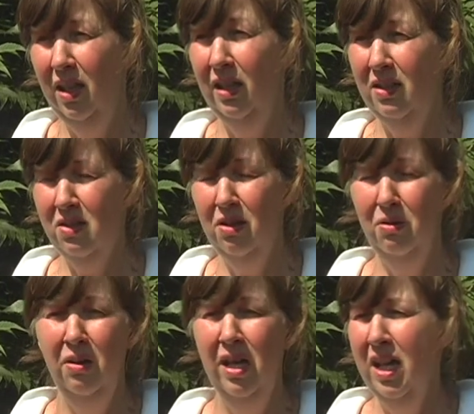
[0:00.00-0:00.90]
And
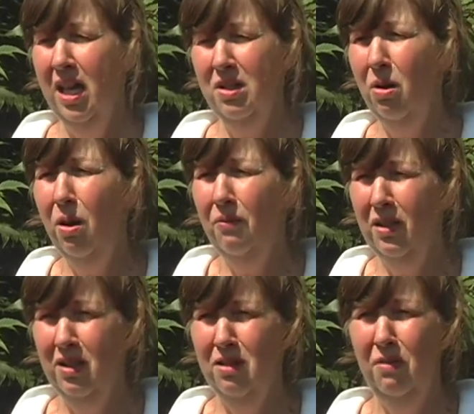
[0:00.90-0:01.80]
it's
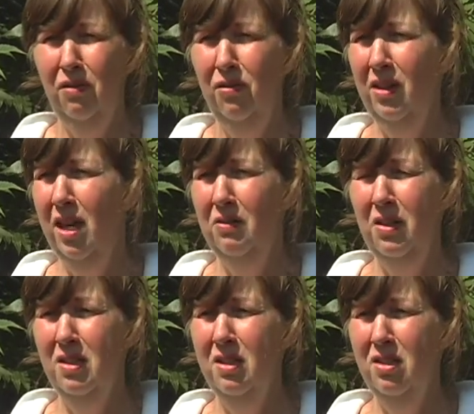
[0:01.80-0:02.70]
obvious. Renfrew
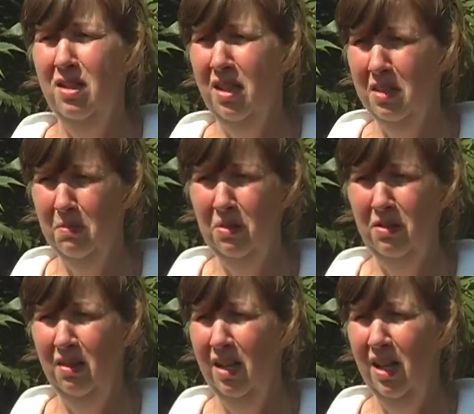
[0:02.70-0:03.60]
County has such
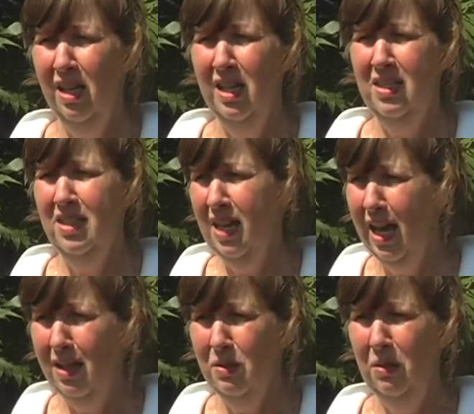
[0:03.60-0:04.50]
dismal
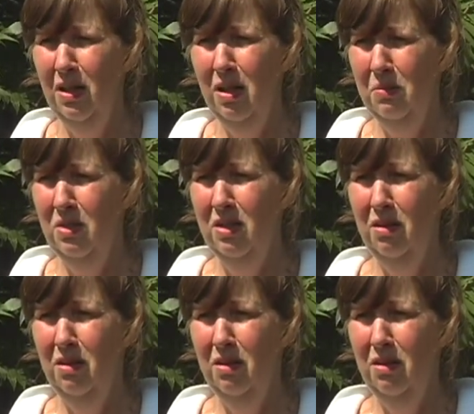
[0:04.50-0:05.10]
stats when it comes